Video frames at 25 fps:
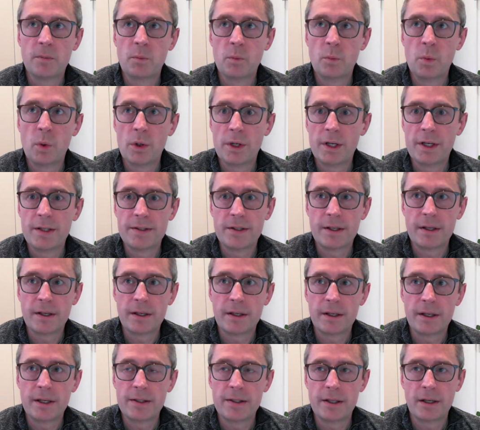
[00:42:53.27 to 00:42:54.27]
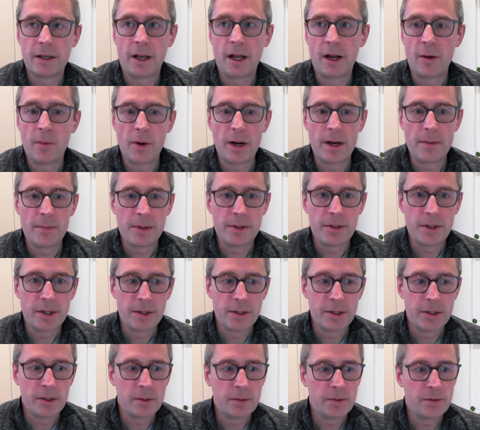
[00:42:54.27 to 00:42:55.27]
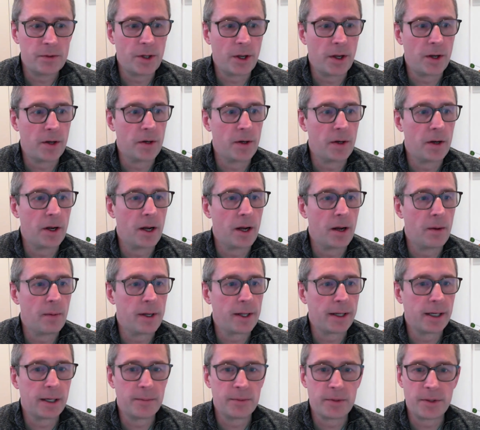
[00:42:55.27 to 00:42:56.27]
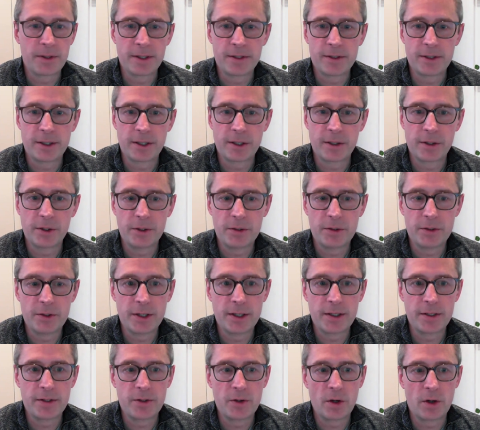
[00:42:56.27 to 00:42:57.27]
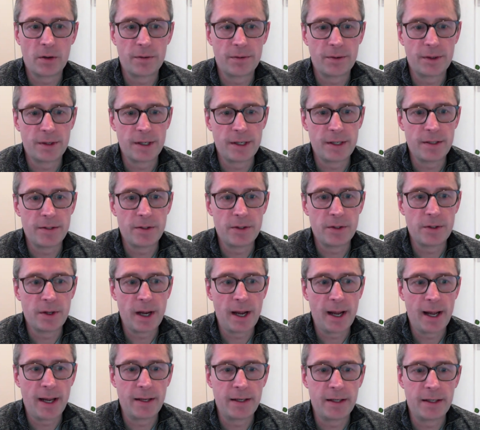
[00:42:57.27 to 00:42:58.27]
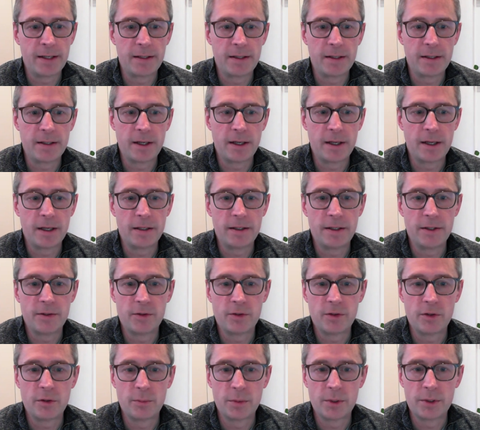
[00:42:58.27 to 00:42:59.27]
wood is a lightweight material, so when it comes to things like acoustics, often need to add in additional